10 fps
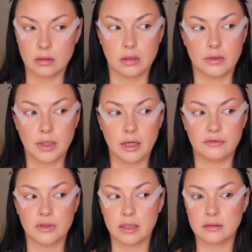Okay, I
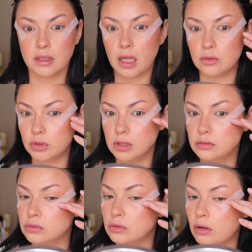feel like that
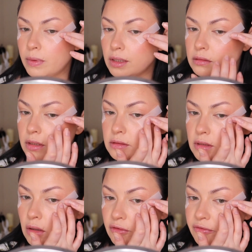will do. Oh my goodness,
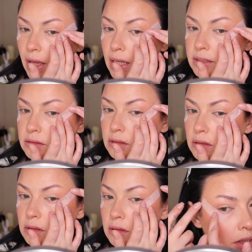that was fast.
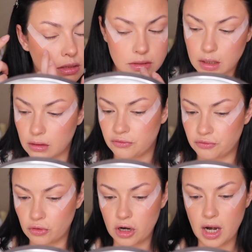So
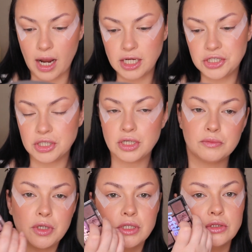for eyeshadow, I'm
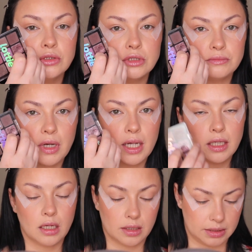going to use my
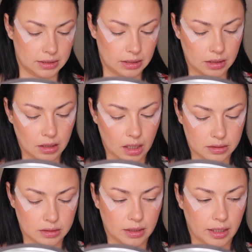Lottie
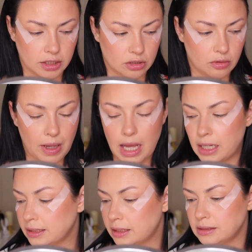London eyeshadow
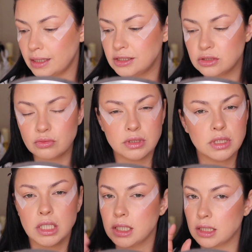palette because I just
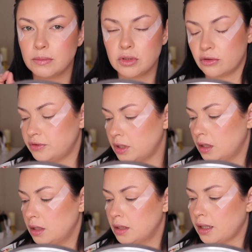want a little bit of
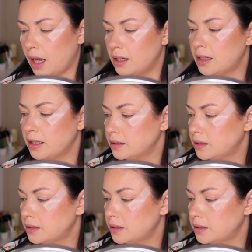color in